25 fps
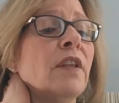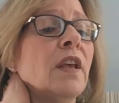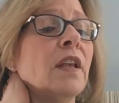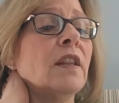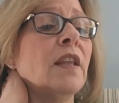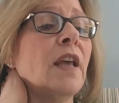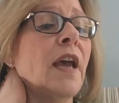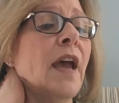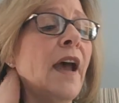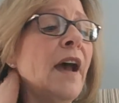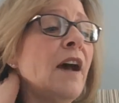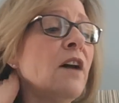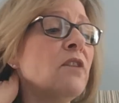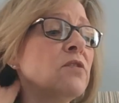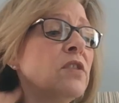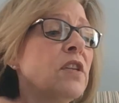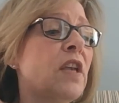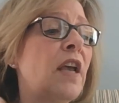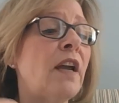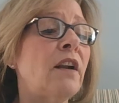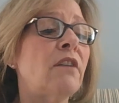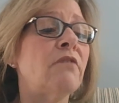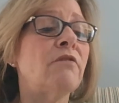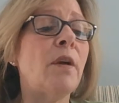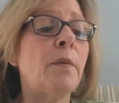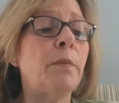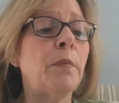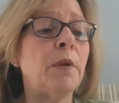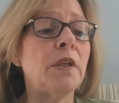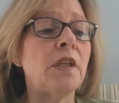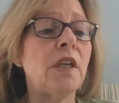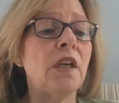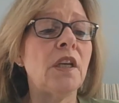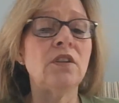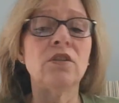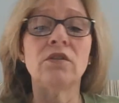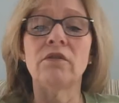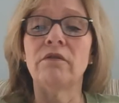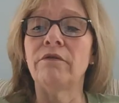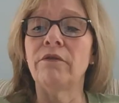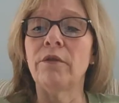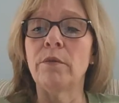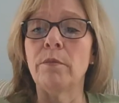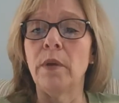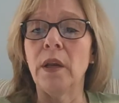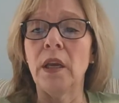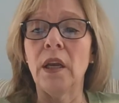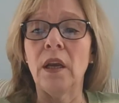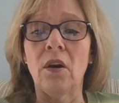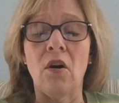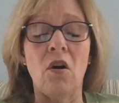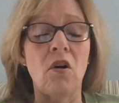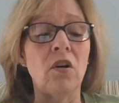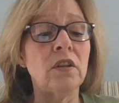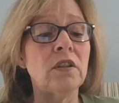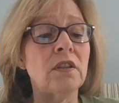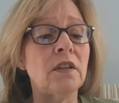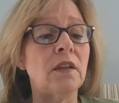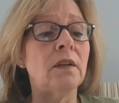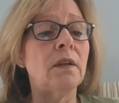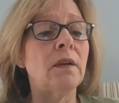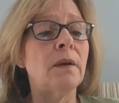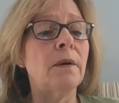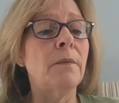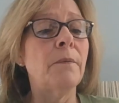that the house had a reputation for being haunted.